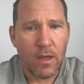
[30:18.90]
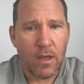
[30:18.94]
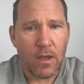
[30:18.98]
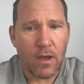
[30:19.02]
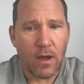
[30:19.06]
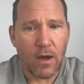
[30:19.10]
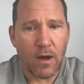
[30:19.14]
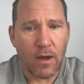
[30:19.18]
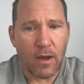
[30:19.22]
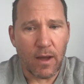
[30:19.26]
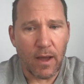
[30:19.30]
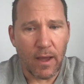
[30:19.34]

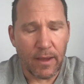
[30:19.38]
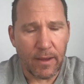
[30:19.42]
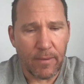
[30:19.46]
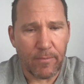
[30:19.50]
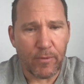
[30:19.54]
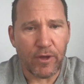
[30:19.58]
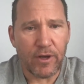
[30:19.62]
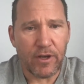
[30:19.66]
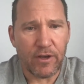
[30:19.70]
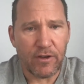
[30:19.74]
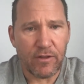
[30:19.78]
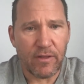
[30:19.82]
I am
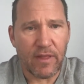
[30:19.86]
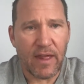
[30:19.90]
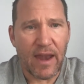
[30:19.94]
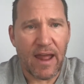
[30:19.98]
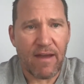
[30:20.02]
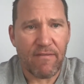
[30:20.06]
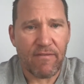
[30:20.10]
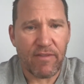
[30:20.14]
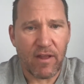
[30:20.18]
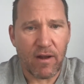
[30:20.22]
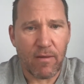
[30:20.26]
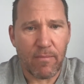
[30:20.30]
gonna do that. I
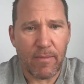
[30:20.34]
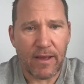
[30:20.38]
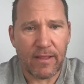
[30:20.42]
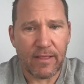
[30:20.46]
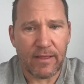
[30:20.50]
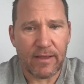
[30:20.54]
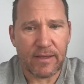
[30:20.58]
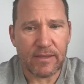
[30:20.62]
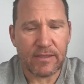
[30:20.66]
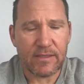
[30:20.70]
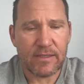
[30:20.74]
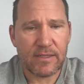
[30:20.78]
have it on my
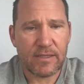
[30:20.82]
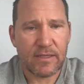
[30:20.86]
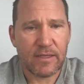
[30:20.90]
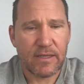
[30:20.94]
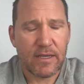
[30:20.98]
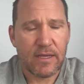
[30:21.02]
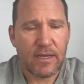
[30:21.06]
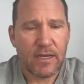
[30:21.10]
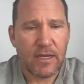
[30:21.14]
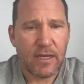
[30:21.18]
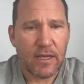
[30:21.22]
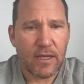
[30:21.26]
list.
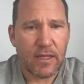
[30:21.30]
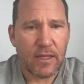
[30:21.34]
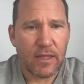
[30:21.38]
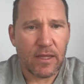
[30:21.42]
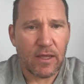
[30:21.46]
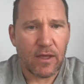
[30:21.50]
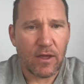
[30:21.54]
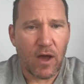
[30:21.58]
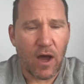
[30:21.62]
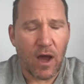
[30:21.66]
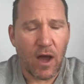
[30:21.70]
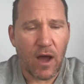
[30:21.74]

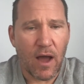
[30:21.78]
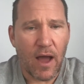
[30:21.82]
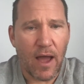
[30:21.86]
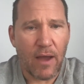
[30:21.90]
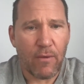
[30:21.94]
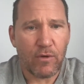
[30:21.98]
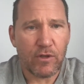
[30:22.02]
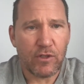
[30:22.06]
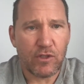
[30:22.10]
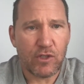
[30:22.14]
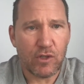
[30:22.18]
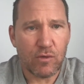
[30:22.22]
I
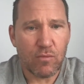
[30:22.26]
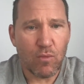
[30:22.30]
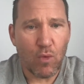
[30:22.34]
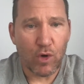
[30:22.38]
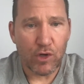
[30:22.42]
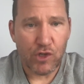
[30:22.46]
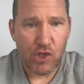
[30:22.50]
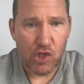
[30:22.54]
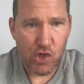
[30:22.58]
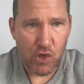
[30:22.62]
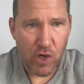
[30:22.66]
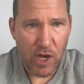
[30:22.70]
would do
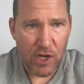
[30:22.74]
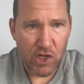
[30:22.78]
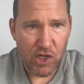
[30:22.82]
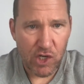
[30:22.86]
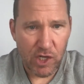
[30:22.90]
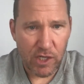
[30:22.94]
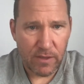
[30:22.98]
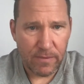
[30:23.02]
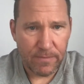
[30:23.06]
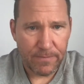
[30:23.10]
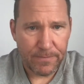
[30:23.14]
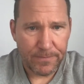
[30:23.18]
more
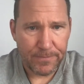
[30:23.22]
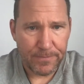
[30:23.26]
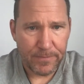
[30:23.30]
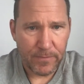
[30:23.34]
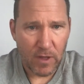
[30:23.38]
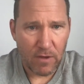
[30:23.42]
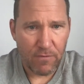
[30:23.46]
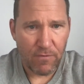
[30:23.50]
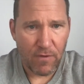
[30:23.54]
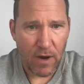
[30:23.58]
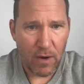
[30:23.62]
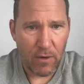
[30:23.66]
stretching
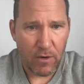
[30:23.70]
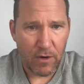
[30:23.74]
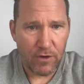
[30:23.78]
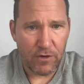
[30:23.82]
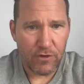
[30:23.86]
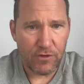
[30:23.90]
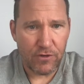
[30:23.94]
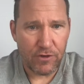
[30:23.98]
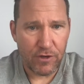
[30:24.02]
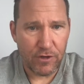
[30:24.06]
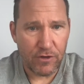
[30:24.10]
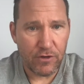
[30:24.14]
if I were
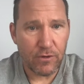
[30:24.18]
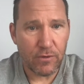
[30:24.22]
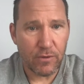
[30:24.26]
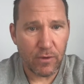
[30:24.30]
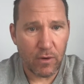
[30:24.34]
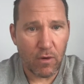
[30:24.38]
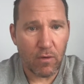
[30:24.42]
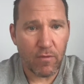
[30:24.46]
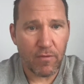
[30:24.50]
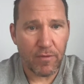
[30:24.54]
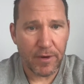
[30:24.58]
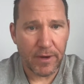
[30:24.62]
to do it
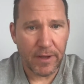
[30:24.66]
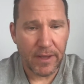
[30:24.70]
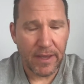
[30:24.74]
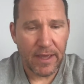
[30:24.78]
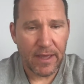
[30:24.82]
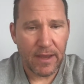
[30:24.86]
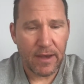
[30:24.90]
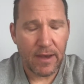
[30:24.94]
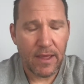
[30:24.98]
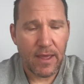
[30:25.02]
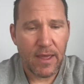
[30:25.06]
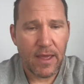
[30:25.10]
over
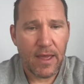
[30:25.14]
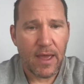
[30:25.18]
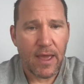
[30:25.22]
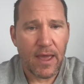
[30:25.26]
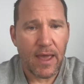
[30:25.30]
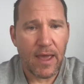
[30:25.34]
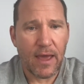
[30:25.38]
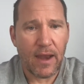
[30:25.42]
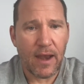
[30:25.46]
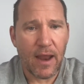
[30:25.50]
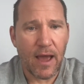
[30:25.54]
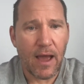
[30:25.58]
again,
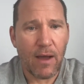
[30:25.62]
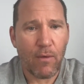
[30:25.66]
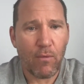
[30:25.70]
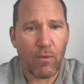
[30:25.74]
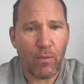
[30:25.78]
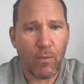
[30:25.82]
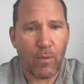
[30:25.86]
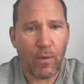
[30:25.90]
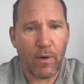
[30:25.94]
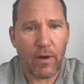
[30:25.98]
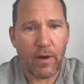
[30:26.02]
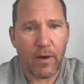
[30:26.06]
and I
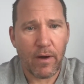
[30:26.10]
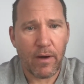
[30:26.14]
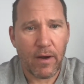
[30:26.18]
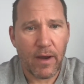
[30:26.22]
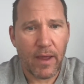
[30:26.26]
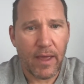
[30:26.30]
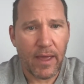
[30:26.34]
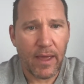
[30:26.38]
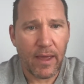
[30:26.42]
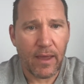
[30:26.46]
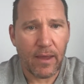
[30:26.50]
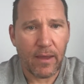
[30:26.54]
would wear
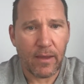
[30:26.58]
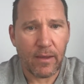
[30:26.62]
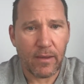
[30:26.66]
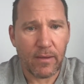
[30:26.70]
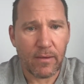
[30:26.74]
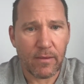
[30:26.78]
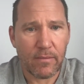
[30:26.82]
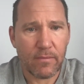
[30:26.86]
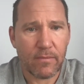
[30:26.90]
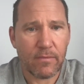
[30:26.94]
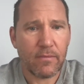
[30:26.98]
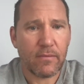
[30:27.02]

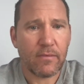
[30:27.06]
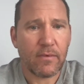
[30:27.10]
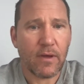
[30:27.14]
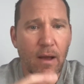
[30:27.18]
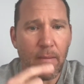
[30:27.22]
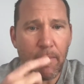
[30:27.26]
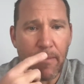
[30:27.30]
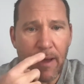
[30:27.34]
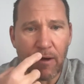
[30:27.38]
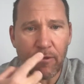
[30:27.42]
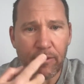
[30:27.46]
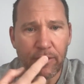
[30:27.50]
a
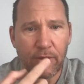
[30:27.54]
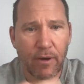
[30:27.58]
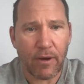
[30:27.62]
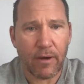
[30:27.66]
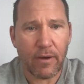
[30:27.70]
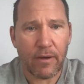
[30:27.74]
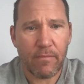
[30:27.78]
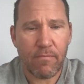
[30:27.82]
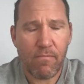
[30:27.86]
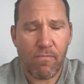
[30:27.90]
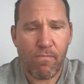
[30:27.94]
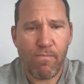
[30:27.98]
mouth
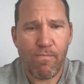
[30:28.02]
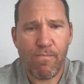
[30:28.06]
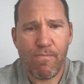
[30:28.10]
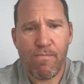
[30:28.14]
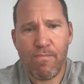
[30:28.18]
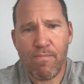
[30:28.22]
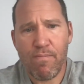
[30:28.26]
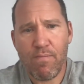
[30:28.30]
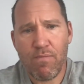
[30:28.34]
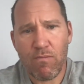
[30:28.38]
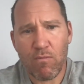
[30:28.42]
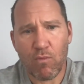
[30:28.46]
guard
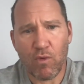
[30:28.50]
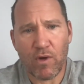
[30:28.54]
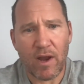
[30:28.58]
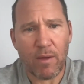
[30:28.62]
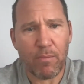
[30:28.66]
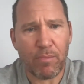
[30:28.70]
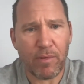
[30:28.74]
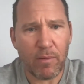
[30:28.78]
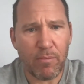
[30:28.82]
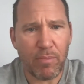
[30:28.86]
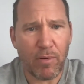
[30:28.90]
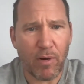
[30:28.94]
when I
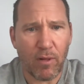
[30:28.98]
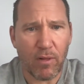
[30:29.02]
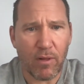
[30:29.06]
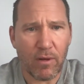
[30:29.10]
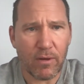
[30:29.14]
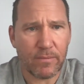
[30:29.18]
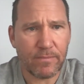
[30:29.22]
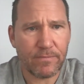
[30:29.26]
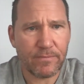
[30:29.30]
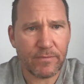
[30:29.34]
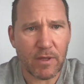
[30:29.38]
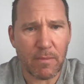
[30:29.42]
play
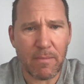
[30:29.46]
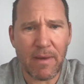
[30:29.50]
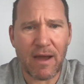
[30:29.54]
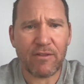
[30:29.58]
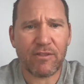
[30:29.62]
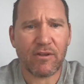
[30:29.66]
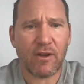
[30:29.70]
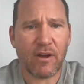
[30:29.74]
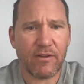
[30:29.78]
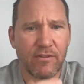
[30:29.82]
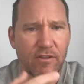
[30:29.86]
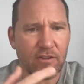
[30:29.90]
polo. The
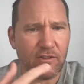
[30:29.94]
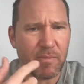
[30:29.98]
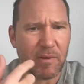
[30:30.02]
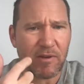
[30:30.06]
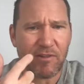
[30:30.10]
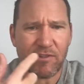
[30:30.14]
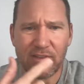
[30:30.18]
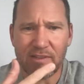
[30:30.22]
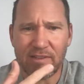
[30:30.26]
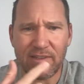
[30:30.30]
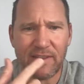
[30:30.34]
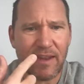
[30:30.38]
mouth guards,
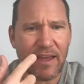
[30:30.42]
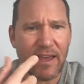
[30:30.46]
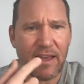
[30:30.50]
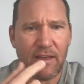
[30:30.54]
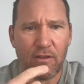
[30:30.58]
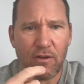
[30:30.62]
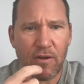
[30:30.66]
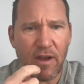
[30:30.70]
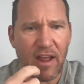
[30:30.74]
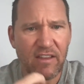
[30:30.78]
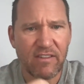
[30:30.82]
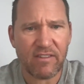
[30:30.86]
especially today,
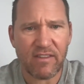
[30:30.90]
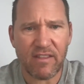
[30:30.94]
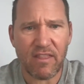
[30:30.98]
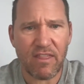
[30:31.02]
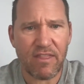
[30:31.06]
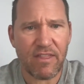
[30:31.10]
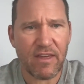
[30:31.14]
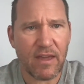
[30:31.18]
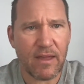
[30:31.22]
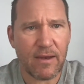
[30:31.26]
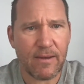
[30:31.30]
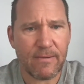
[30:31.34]
they're nice and
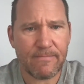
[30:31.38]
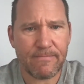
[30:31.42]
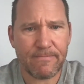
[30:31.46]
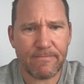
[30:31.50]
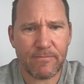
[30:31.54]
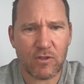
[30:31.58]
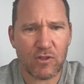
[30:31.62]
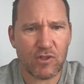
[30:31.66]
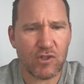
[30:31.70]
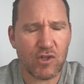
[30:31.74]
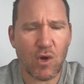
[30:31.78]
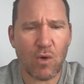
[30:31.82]
thin.
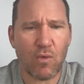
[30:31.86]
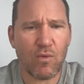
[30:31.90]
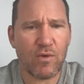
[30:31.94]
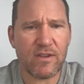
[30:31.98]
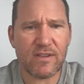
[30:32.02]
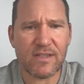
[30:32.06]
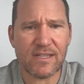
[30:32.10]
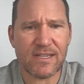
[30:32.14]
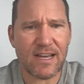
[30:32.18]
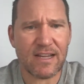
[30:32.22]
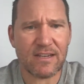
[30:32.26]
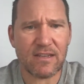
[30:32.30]
There's no
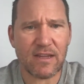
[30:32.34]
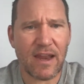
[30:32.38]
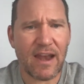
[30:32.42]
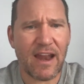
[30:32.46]
reason not to.